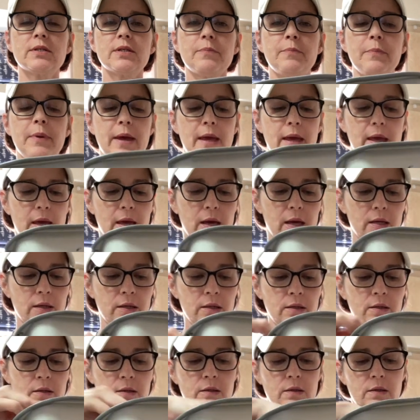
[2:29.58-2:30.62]
the
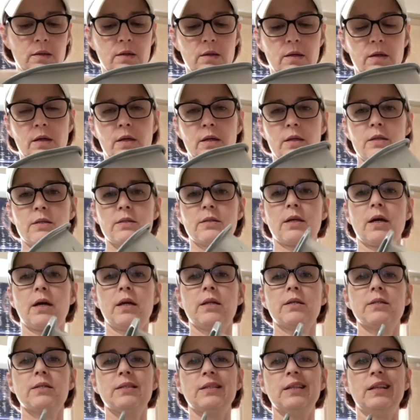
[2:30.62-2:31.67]
pan, and it's got
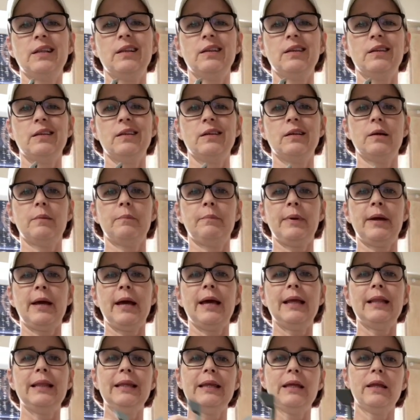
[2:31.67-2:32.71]
its little
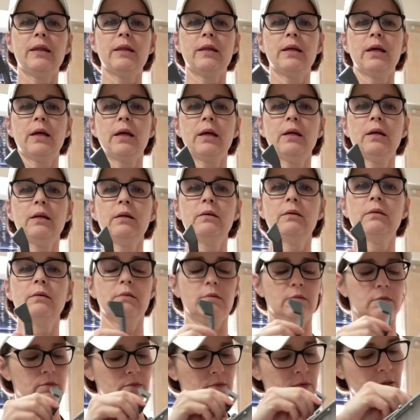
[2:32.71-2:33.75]
paddly thing
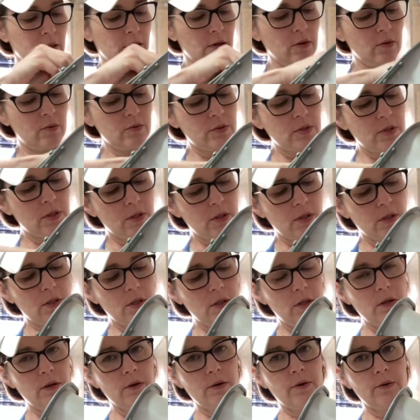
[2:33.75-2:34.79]
that goes in
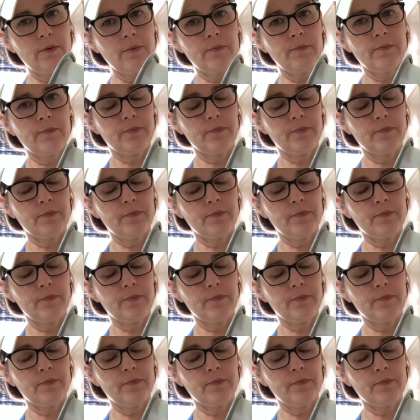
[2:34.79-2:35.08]
here.